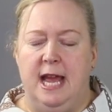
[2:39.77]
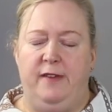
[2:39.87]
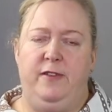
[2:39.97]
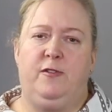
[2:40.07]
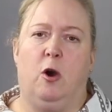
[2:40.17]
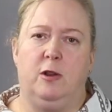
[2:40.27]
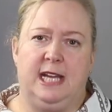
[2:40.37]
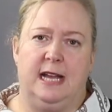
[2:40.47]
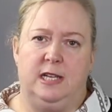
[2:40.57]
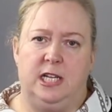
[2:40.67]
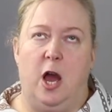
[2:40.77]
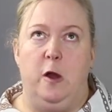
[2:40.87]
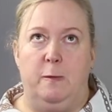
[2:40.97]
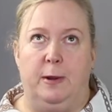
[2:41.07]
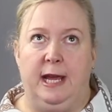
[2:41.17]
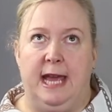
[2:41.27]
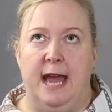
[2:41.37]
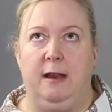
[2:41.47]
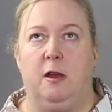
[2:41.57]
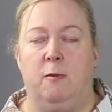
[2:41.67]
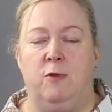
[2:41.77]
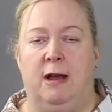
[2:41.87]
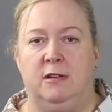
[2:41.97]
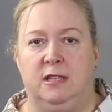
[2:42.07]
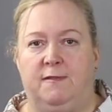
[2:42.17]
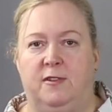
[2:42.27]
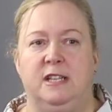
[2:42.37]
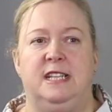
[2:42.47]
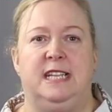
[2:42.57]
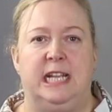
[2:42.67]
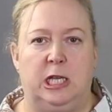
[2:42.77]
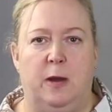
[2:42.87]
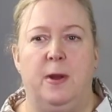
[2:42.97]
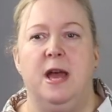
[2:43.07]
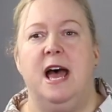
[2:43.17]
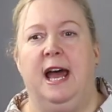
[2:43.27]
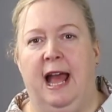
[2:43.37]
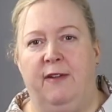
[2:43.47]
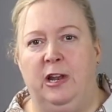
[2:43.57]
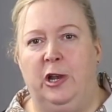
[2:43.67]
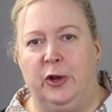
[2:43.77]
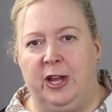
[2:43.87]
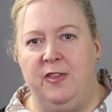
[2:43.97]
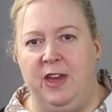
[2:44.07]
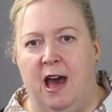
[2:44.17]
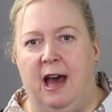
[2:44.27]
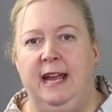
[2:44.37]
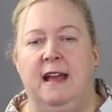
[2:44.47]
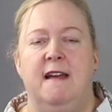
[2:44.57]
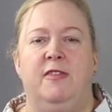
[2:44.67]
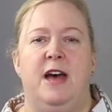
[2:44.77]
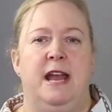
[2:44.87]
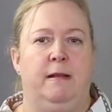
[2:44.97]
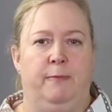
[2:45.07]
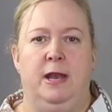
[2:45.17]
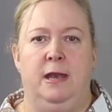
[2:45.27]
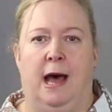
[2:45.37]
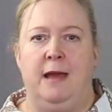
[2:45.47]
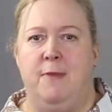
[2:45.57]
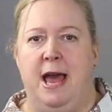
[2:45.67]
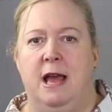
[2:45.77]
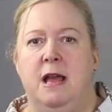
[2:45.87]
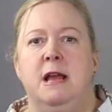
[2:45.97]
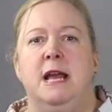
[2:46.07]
If you've got to get her to open again, come round to the front, sit up and have a look at the eye, then nightmare.